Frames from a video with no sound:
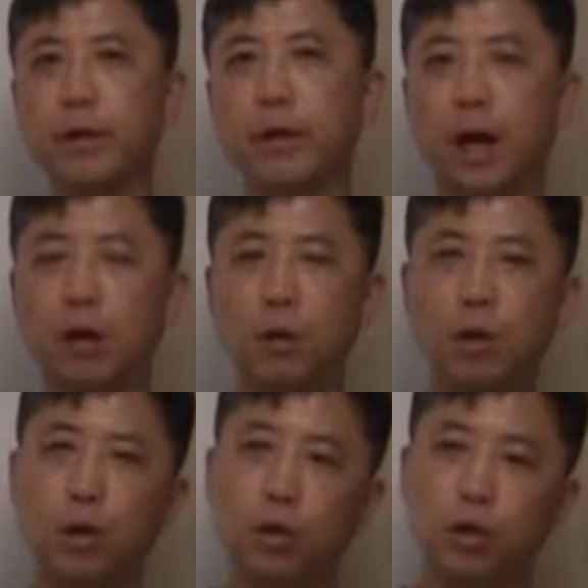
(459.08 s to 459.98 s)
Now
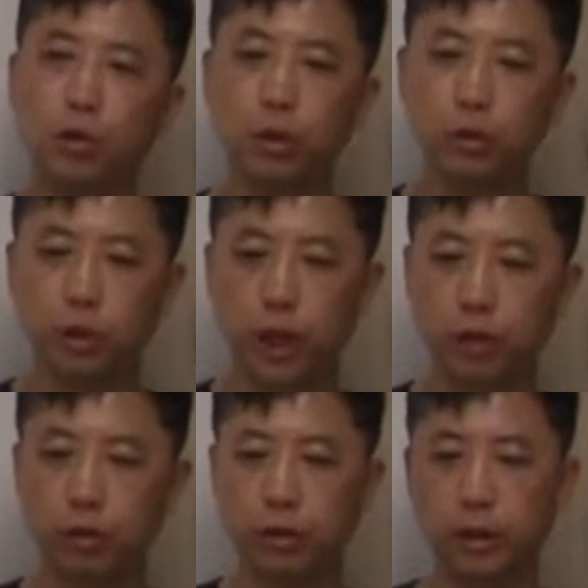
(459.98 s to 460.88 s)
you are
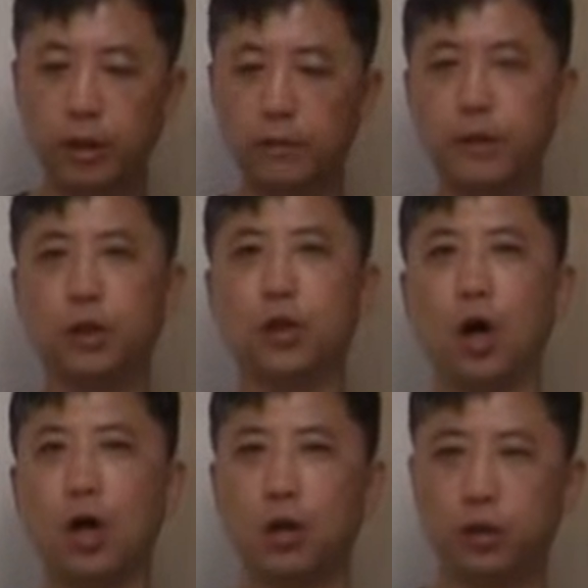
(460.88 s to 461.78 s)
trying to deliver the
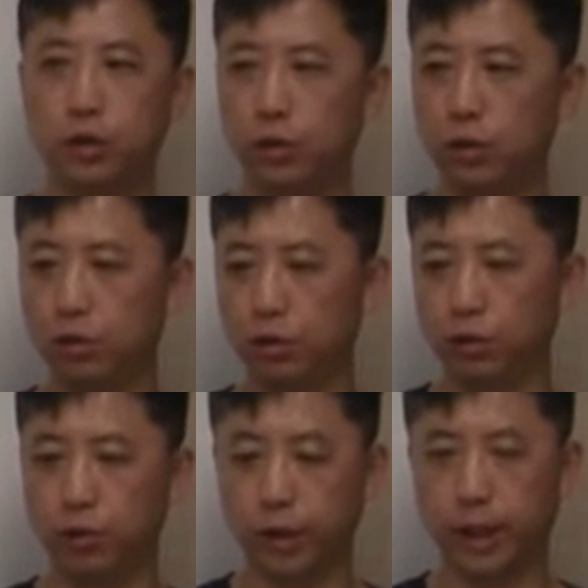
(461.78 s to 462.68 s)
knowledge
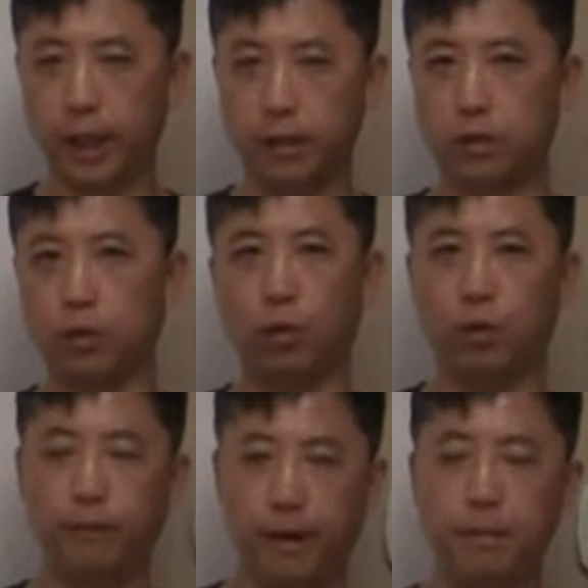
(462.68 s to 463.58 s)
to your kids
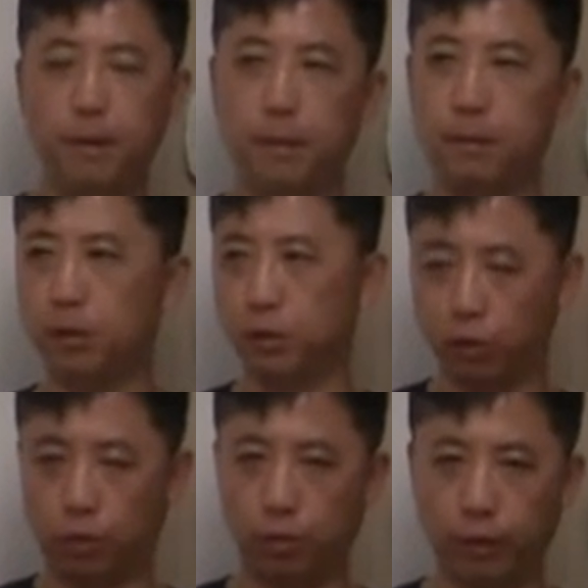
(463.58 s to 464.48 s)
or family members
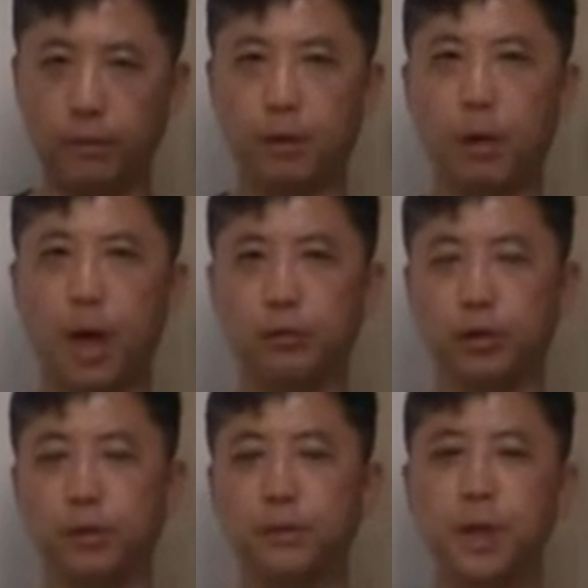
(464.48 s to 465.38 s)
or whoever
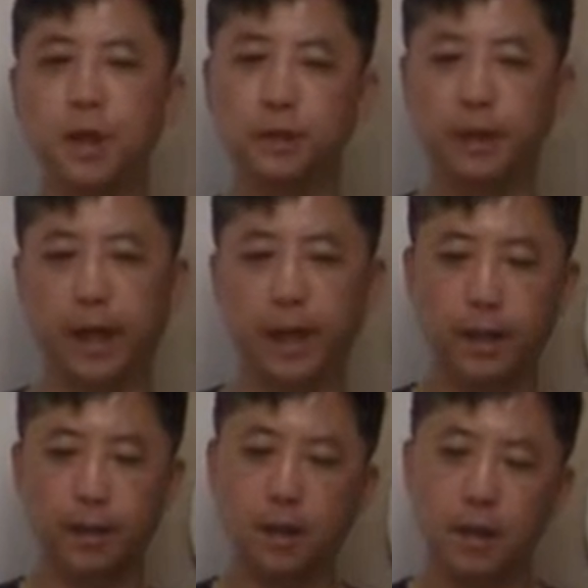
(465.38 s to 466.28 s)
around you, saying
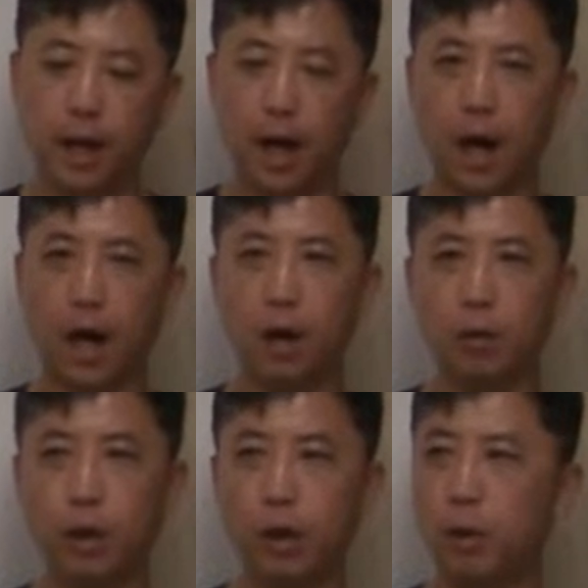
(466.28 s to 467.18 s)
it,
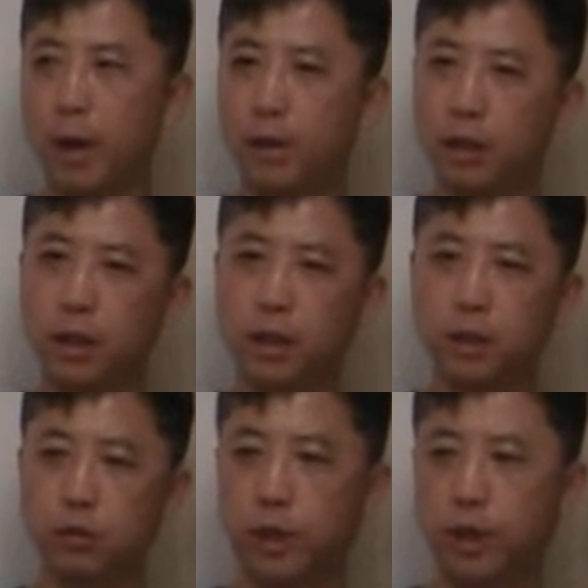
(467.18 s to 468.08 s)
we went in
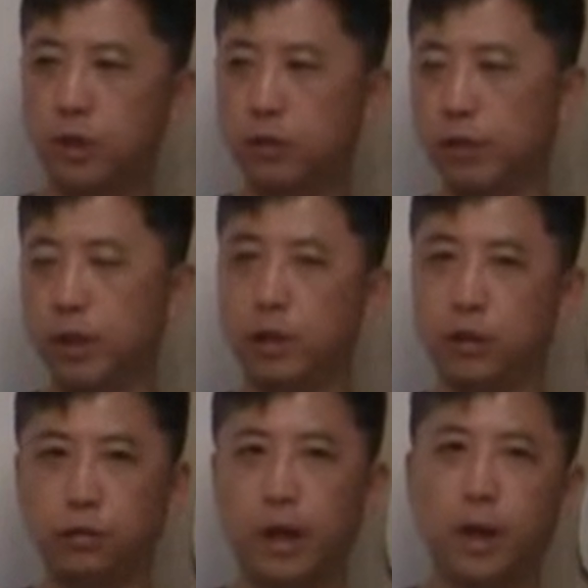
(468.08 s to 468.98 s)
this way
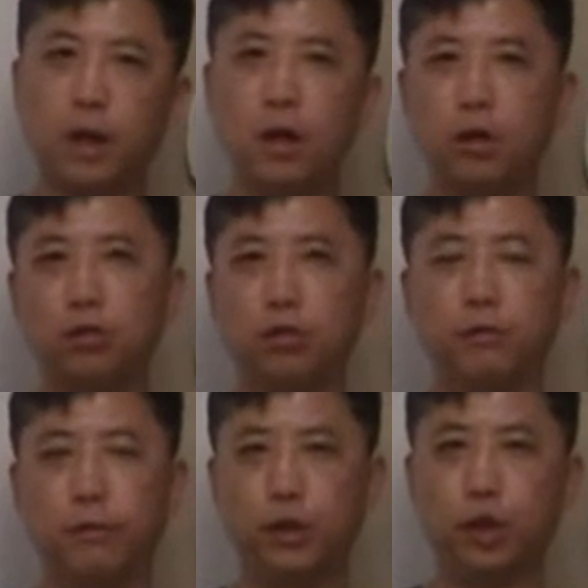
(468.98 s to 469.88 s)
to
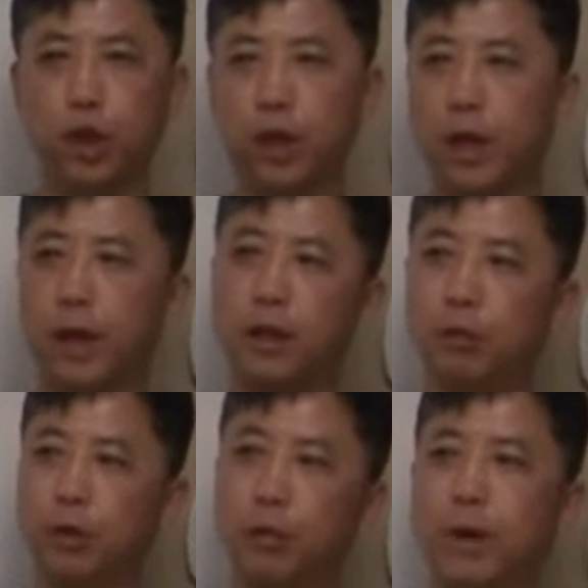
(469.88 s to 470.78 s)
the fishing,
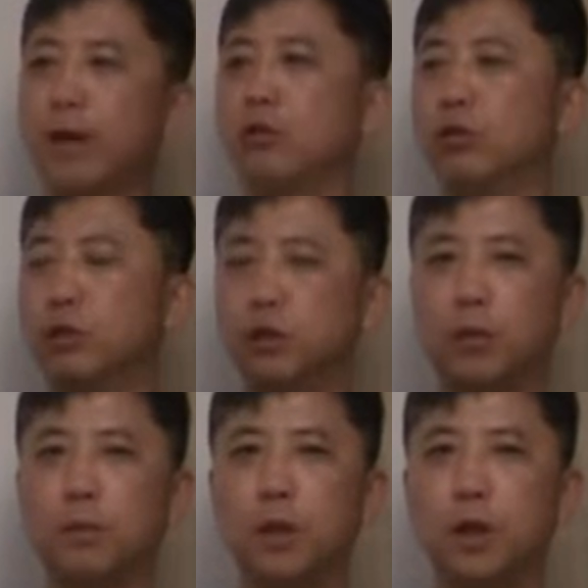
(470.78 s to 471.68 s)
and we went to
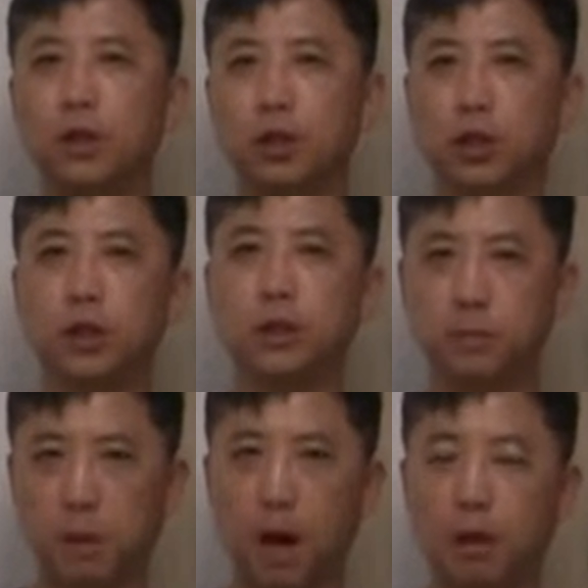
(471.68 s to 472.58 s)
some certain
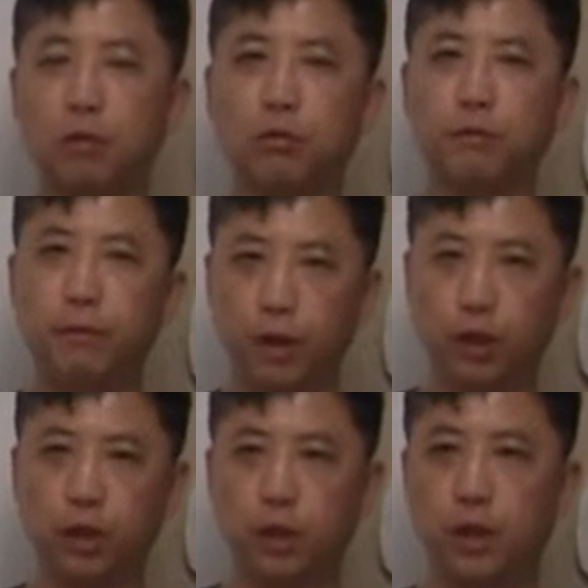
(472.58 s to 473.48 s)
spot to
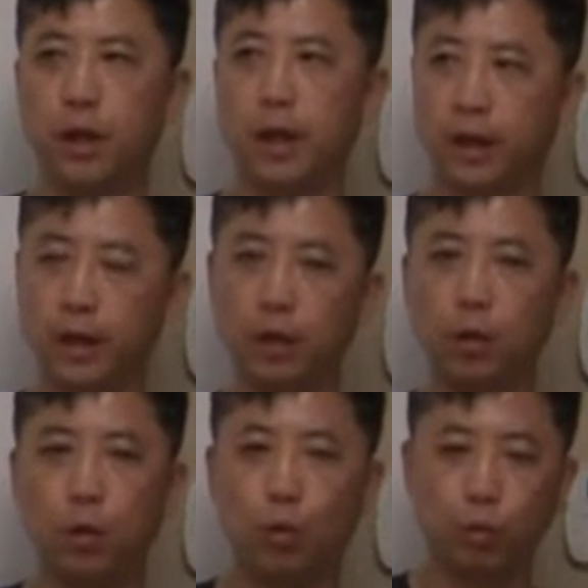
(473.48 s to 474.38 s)
fish, and
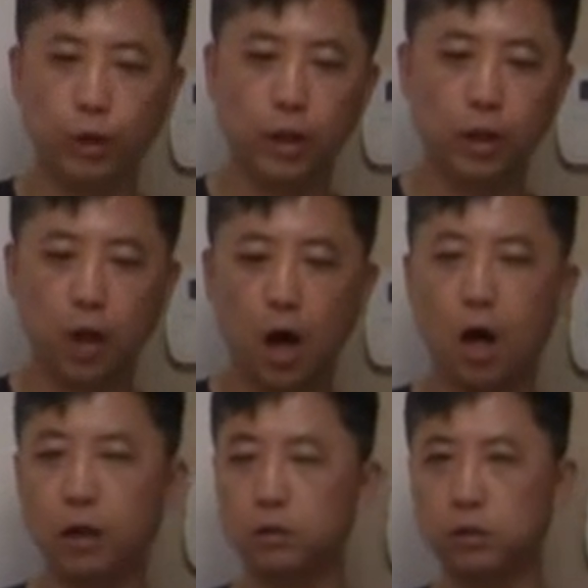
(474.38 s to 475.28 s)
then we
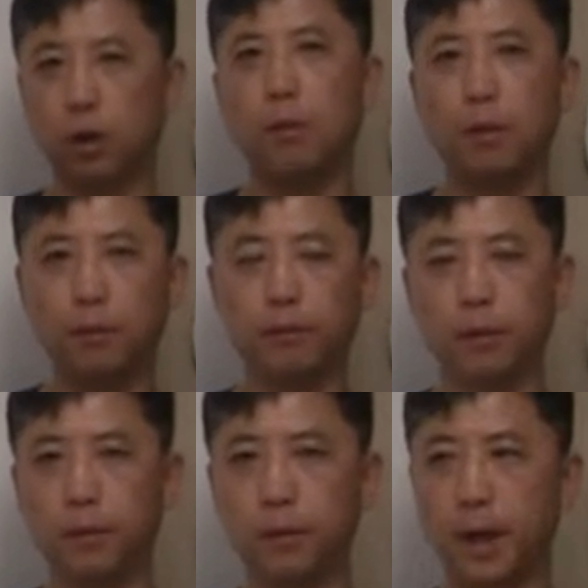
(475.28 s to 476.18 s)
caught some
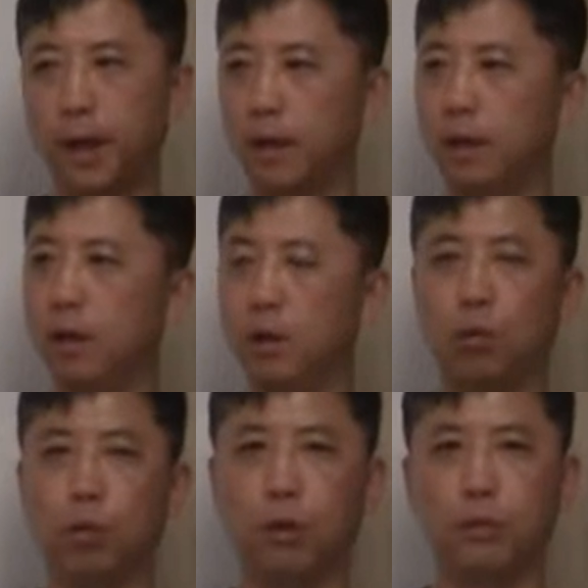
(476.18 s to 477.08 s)
of them, and
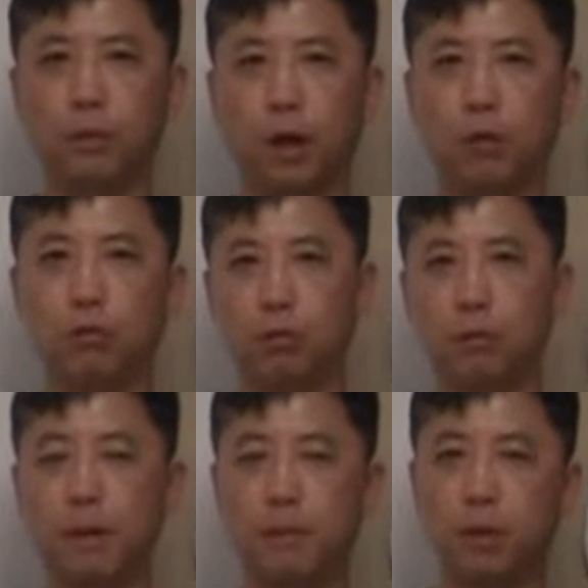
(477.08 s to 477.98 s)
one of our
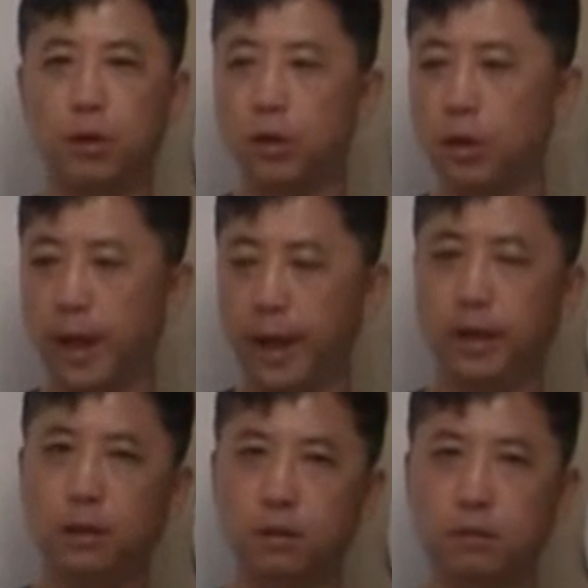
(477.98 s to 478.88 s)
group member
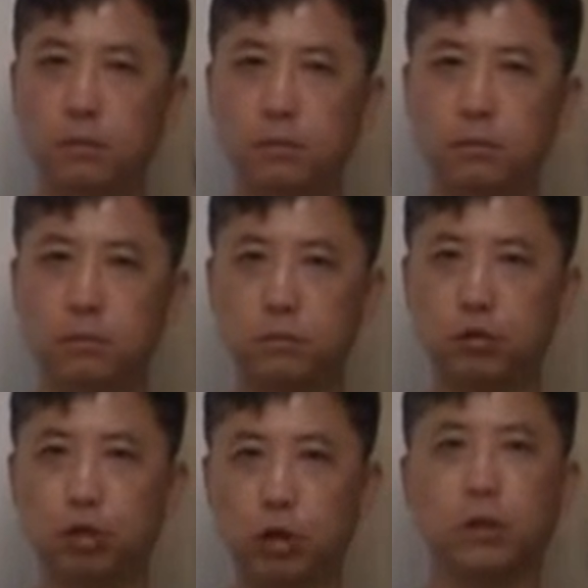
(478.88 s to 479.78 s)

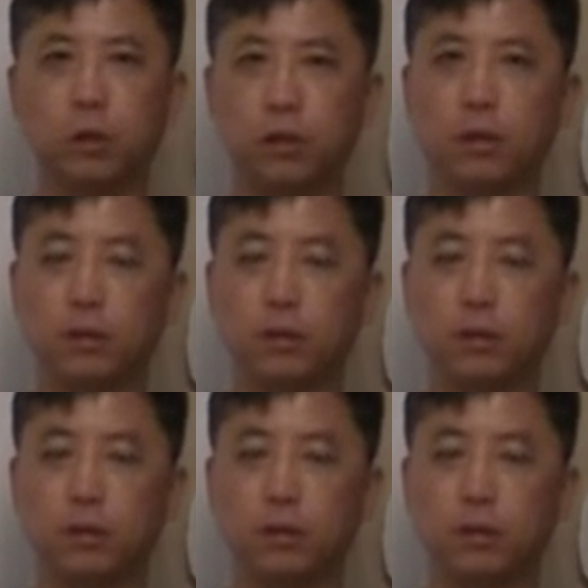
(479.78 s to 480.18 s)
cooked